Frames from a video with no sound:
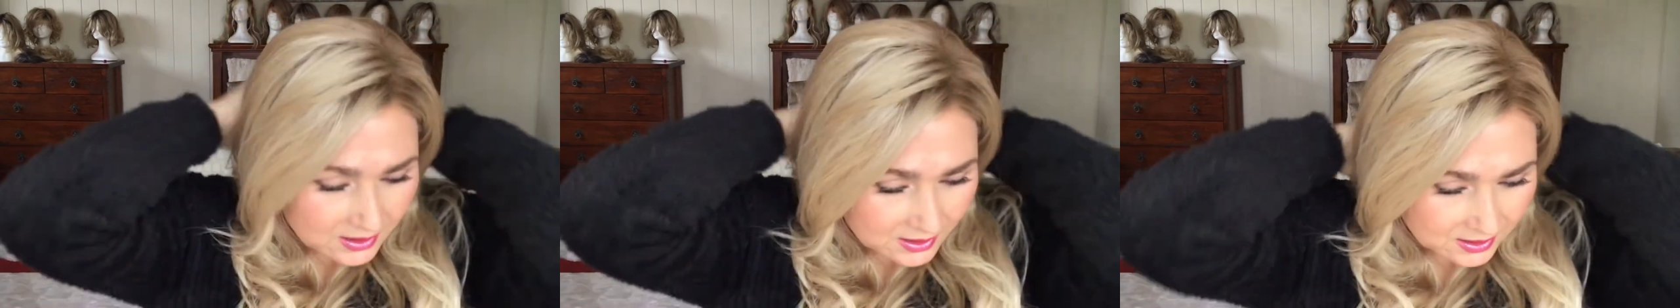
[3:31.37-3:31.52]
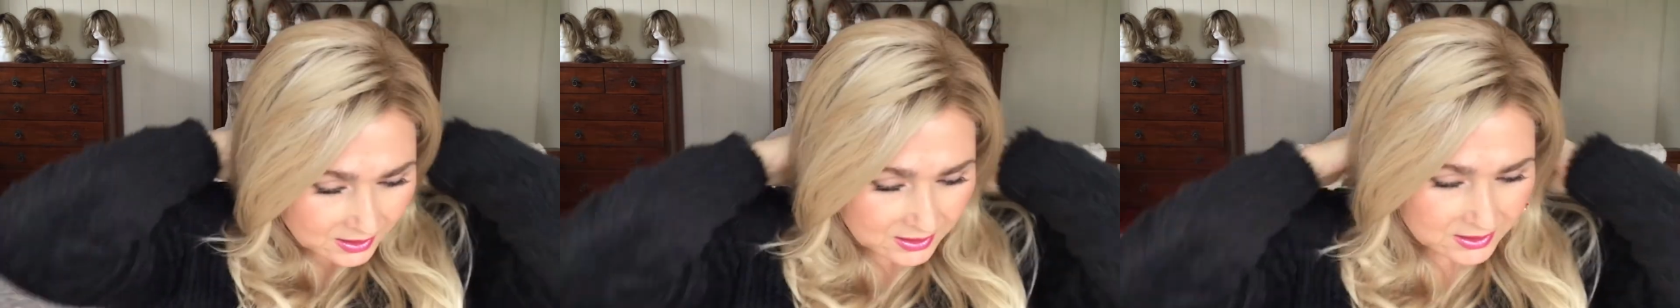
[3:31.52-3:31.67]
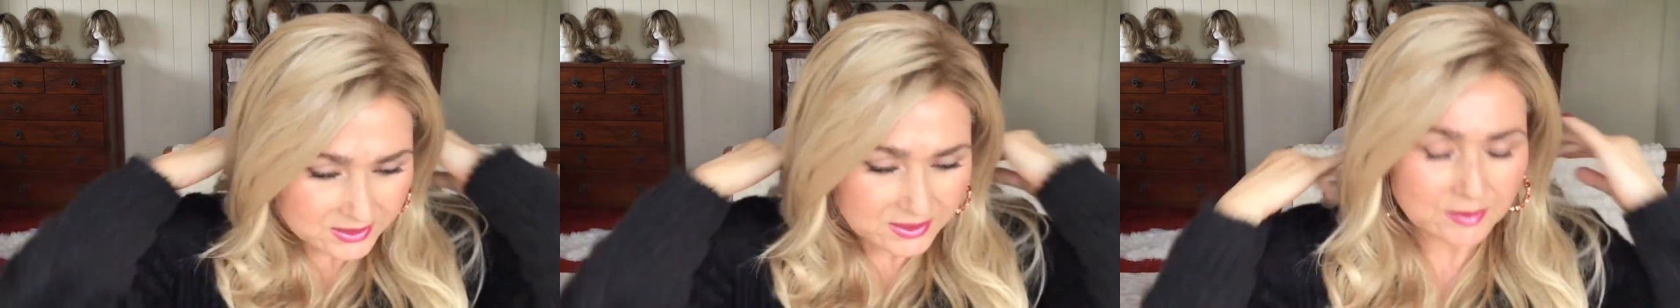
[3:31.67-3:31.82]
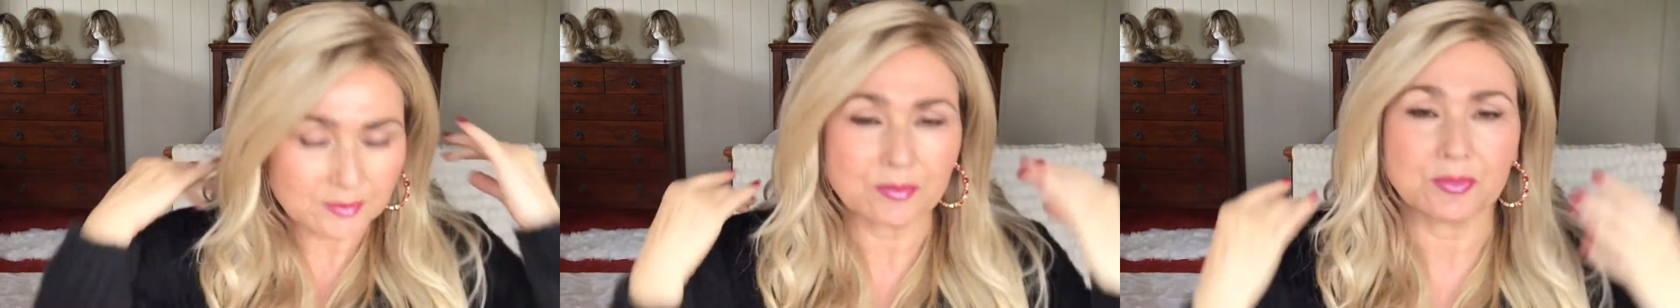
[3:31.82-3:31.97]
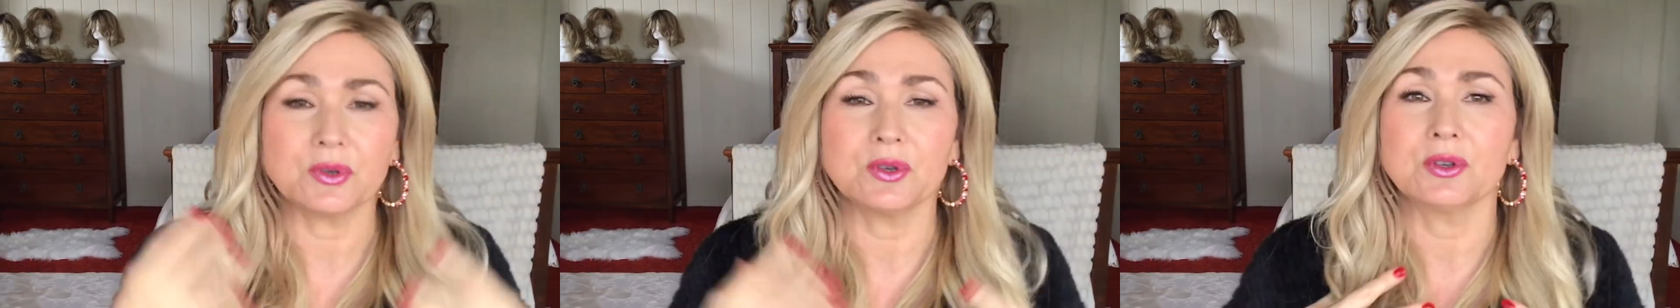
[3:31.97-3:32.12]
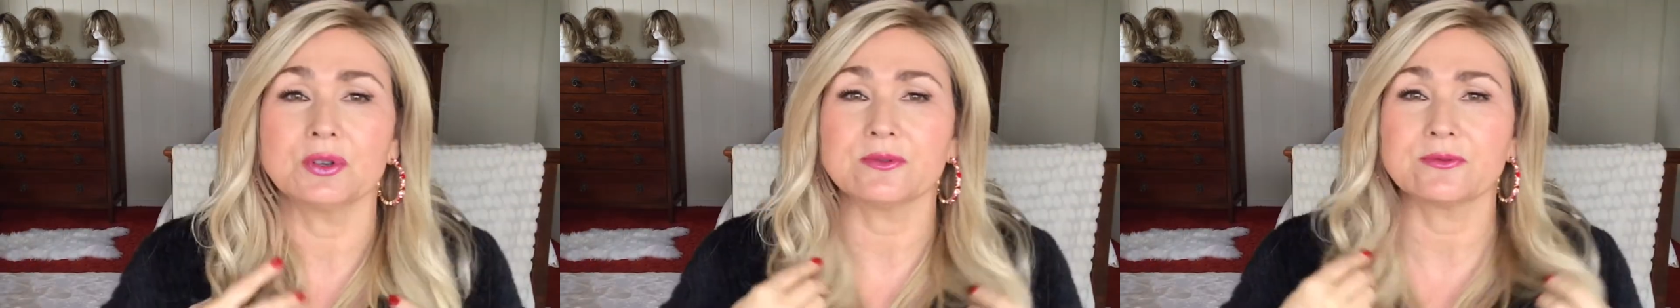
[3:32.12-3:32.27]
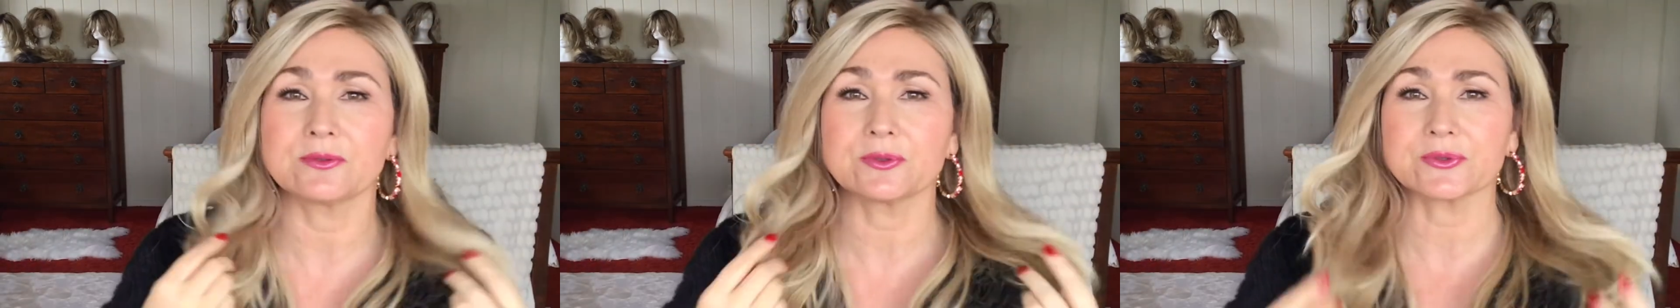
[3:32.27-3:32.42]
It's a
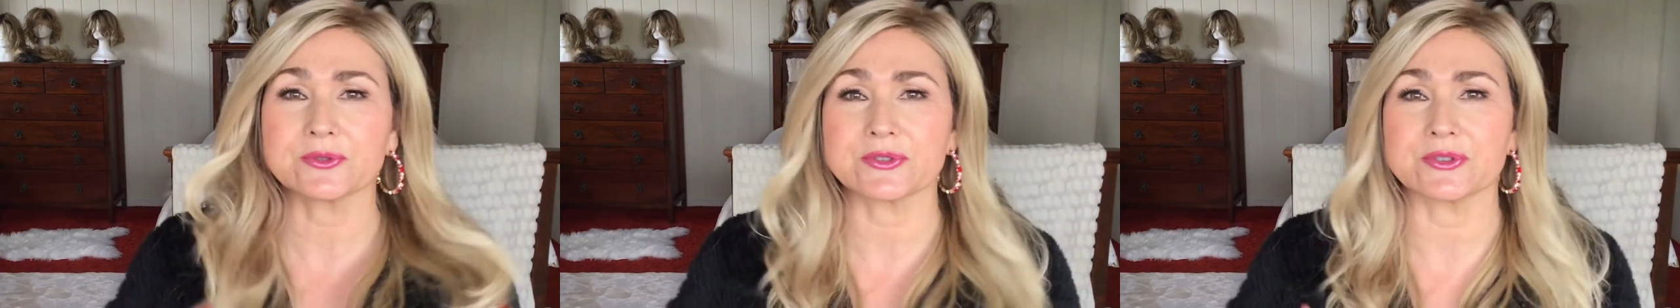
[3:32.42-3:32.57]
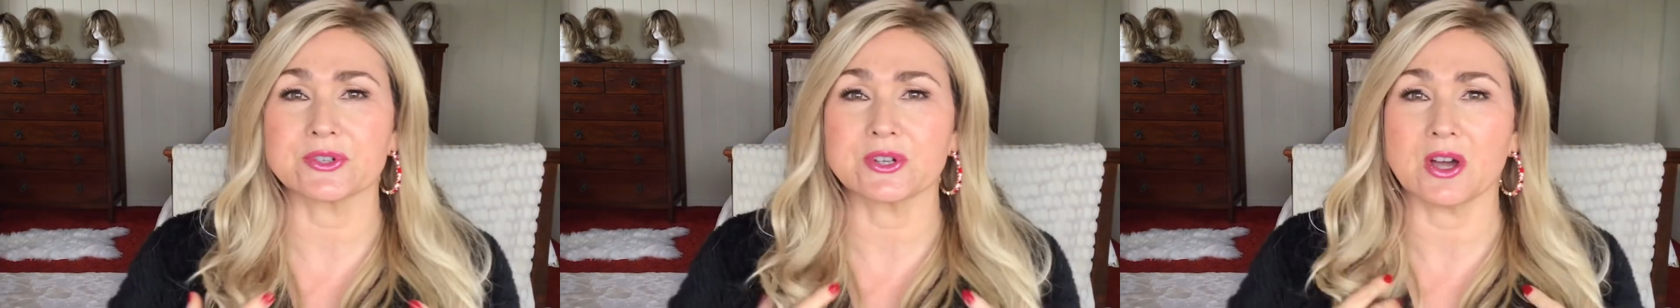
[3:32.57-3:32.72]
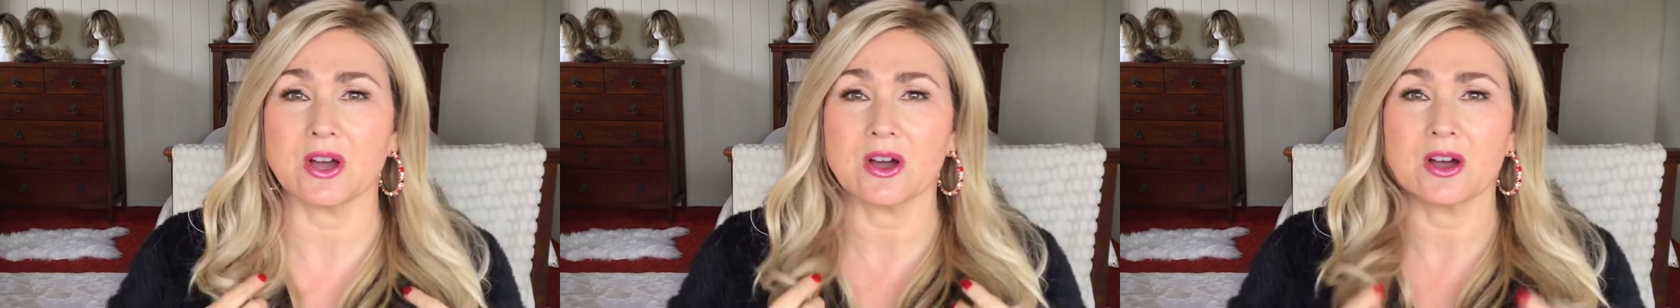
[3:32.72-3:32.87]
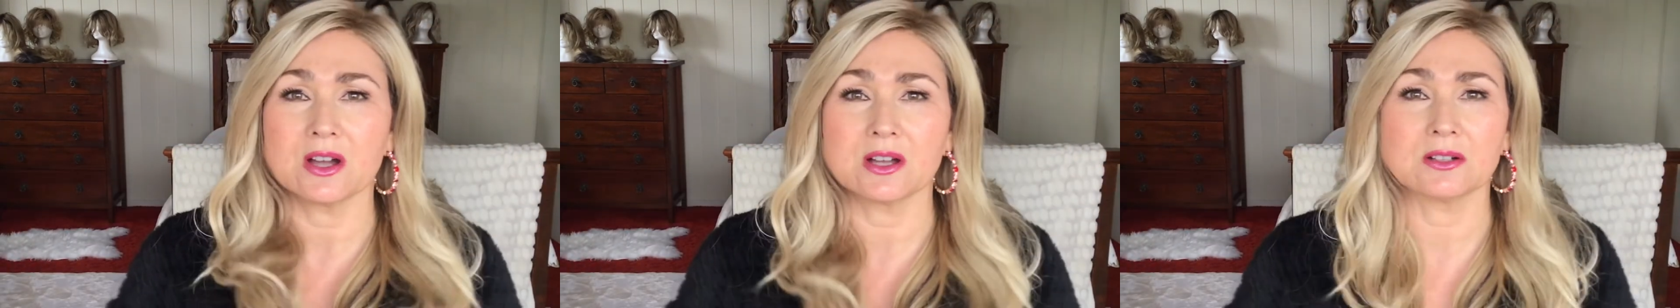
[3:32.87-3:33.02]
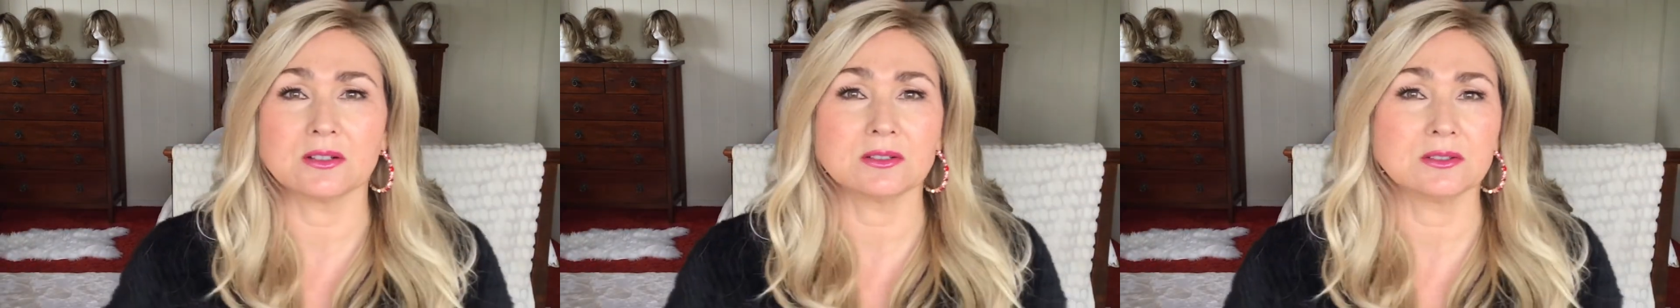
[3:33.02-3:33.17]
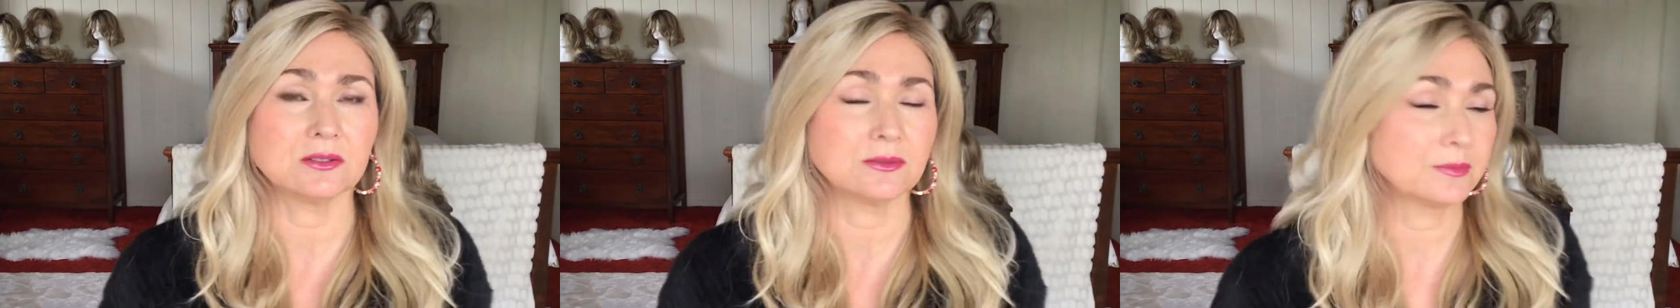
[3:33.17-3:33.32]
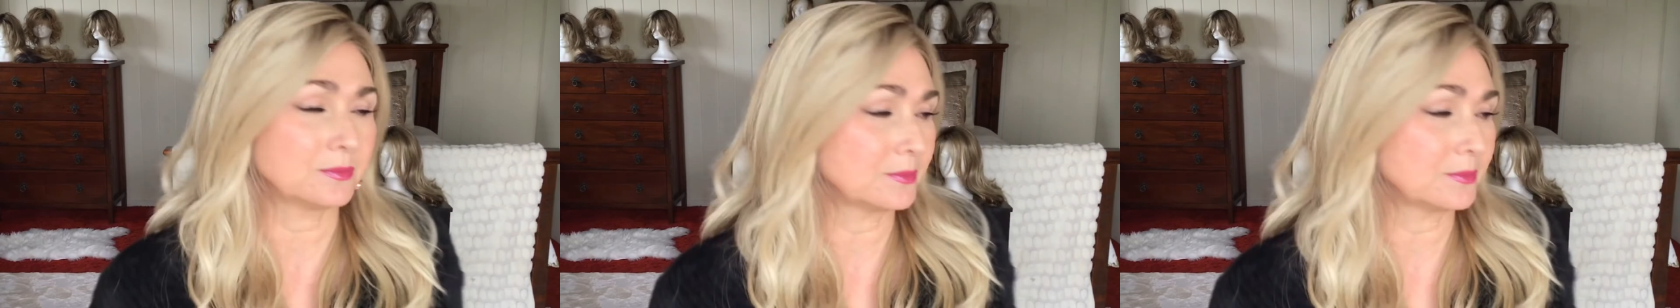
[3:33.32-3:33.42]
beautiful style.